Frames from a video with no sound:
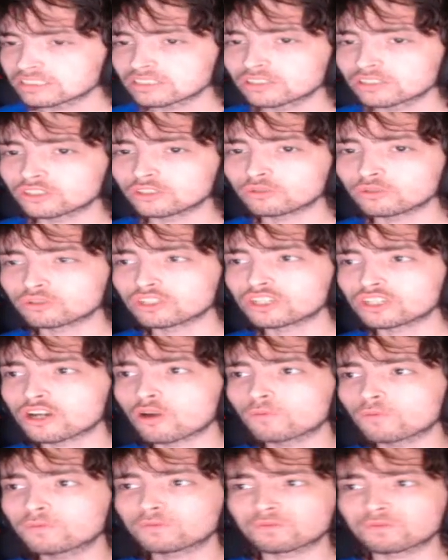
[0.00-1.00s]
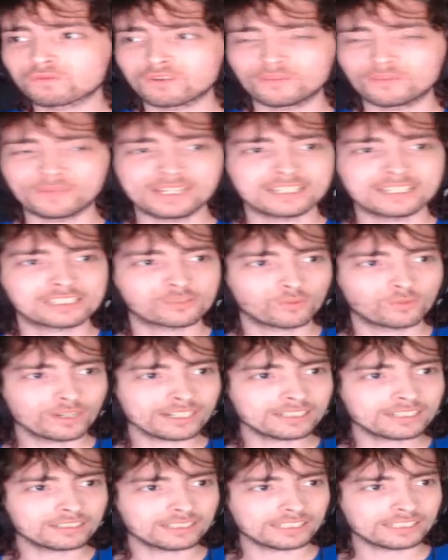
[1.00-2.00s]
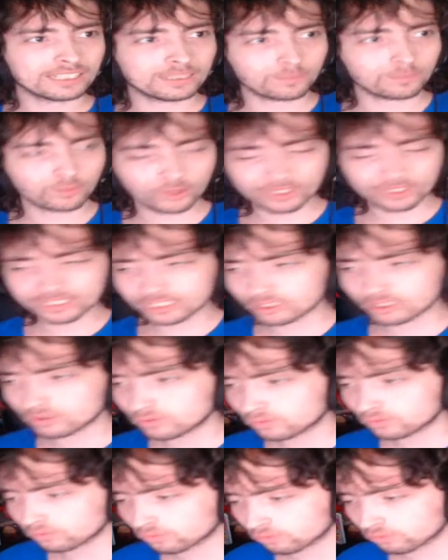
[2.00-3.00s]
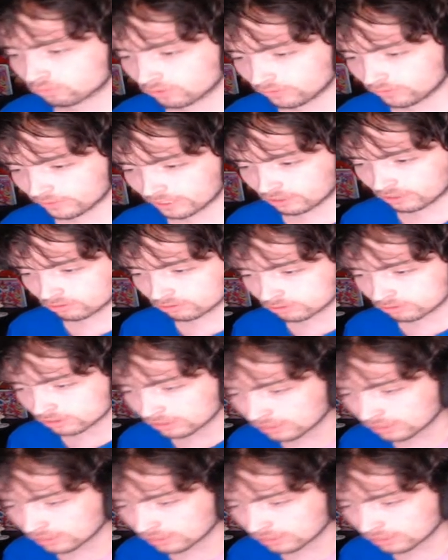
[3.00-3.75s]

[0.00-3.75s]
you know from his weekly PreCure reviews,